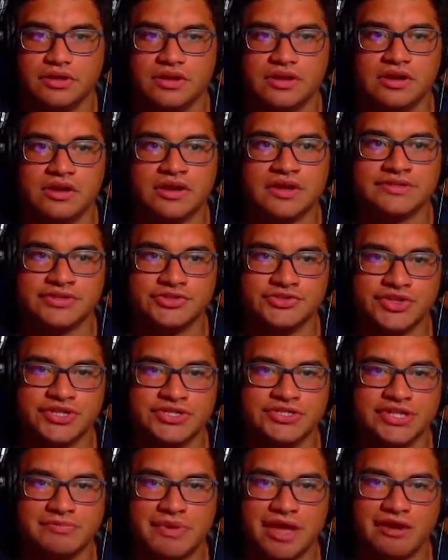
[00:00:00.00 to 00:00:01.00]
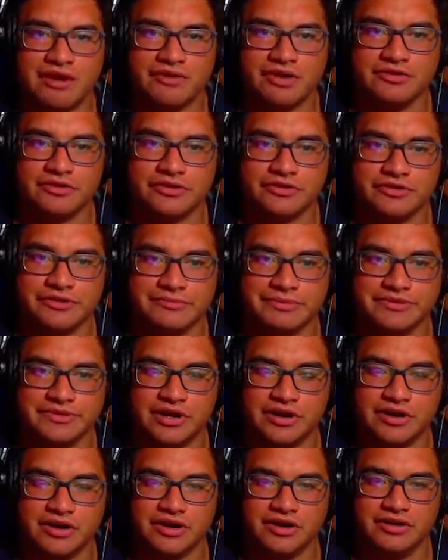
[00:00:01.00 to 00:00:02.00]
Because the trees in the background look a little bit
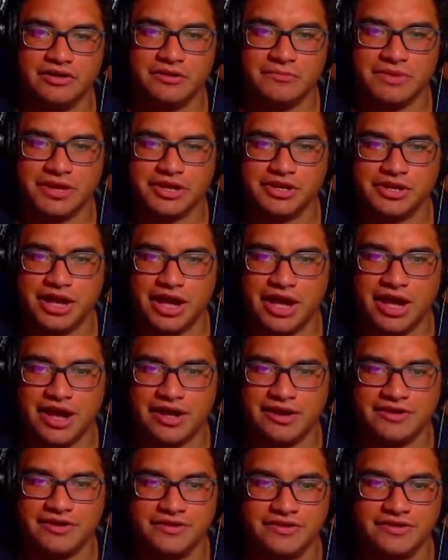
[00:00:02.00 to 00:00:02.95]
darker. Oh my god.